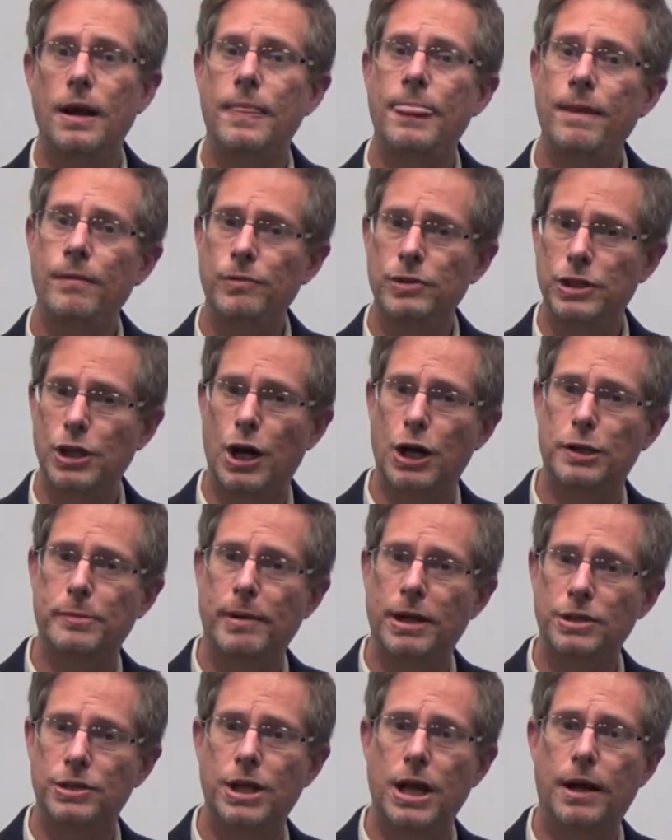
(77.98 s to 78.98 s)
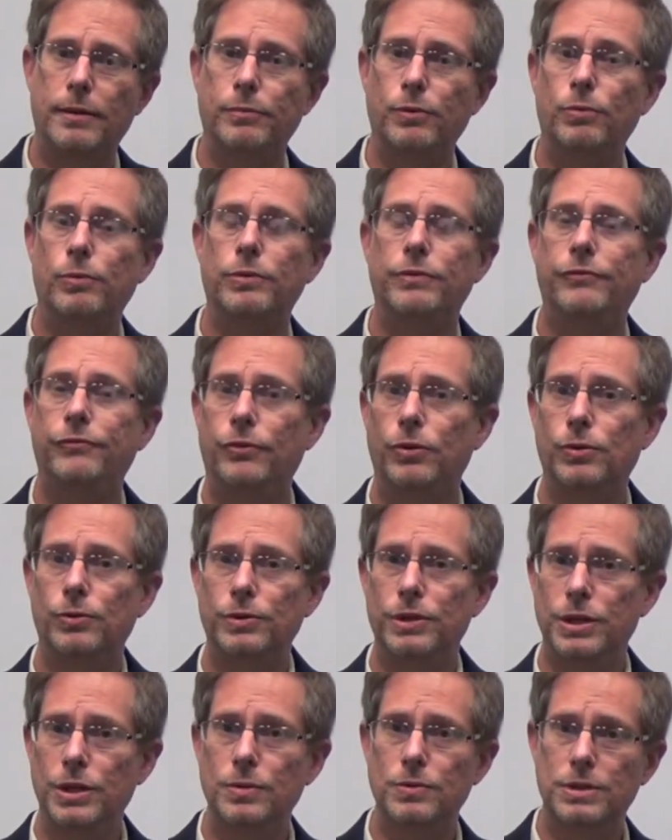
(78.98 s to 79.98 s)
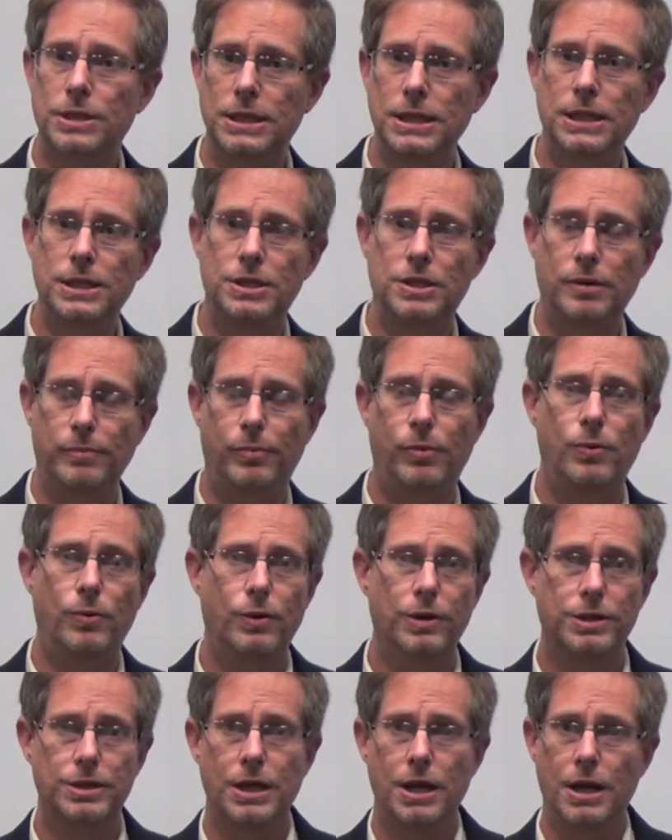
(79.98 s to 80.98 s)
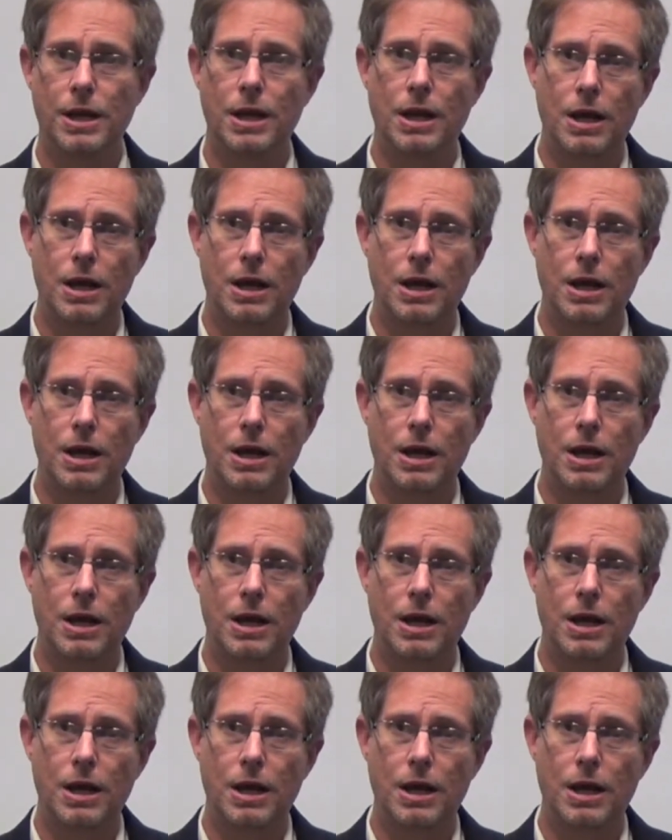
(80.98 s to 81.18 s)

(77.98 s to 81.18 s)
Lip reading: And then we talked about Jabber with full UC support.